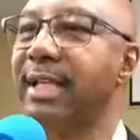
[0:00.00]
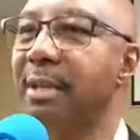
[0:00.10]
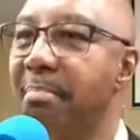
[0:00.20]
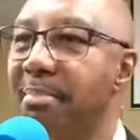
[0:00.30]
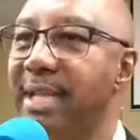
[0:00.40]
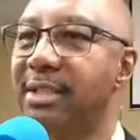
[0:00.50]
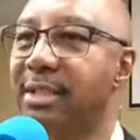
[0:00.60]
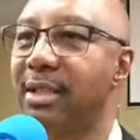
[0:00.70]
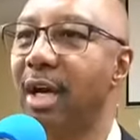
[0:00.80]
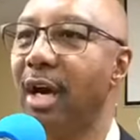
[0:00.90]
in the
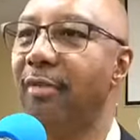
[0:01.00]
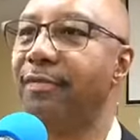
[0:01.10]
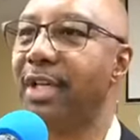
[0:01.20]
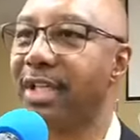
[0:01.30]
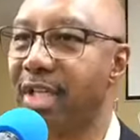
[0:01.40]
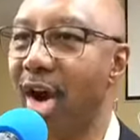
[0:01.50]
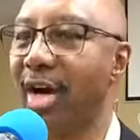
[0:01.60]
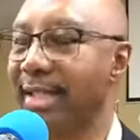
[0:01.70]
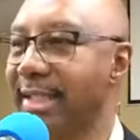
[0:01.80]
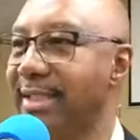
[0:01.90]
midst of the
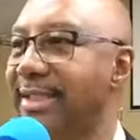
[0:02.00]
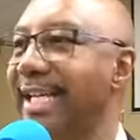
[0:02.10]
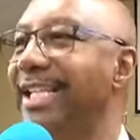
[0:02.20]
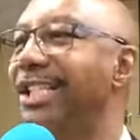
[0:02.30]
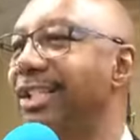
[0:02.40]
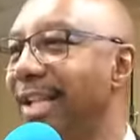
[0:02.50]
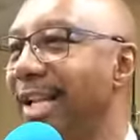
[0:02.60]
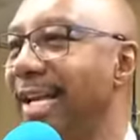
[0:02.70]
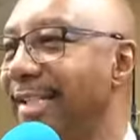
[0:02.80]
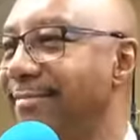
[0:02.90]
darkness into the
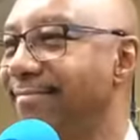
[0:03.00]
light.